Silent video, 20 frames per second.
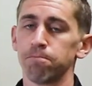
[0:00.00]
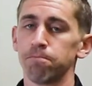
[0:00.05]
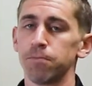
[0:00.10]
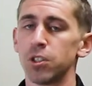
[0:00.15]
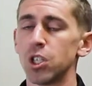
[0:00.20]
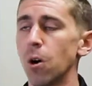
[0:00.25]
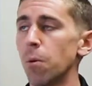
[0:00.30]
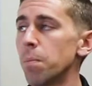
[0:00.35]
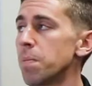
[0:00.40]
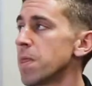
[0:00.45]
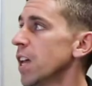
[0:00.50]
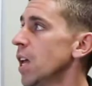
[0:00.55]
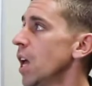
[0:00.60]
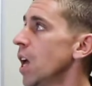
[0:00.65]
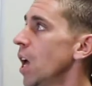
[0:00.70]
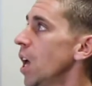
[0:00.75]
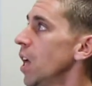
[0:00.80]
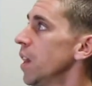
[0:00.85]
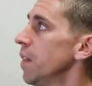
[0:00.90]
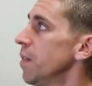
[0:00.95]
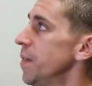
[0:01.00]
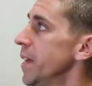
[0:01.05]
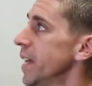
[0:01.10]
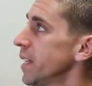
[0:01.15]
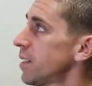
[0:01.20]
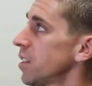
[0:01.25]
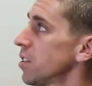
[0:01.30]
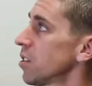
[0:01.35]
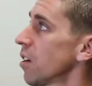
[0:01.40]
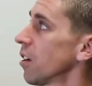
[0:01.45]
So
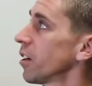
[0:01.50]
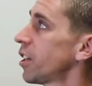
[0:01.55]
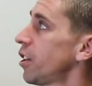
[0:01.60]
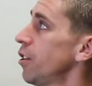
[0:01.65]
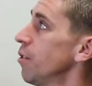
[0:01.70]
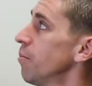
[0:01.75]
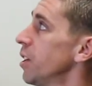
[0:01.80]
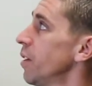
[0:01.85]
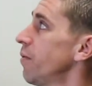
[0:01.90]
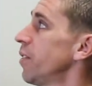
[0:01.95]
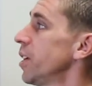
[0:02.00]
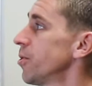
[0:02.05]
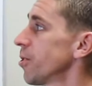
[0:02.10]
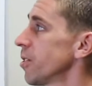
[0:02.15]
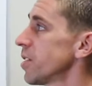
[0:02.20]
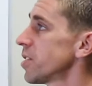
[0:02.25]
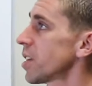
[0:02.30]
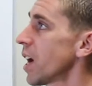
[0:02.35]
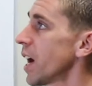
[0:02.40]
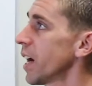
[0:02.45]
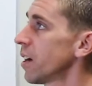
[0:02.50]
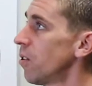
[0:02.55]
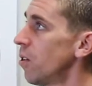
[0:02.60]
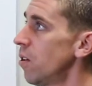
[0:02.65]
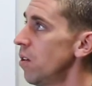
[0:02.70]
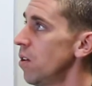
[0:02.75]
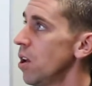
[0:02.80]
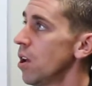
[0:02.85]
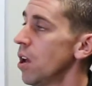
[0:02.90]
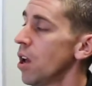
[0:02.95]
this is our cumulative injury
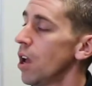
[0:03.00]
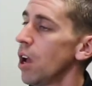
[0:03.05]
cycle.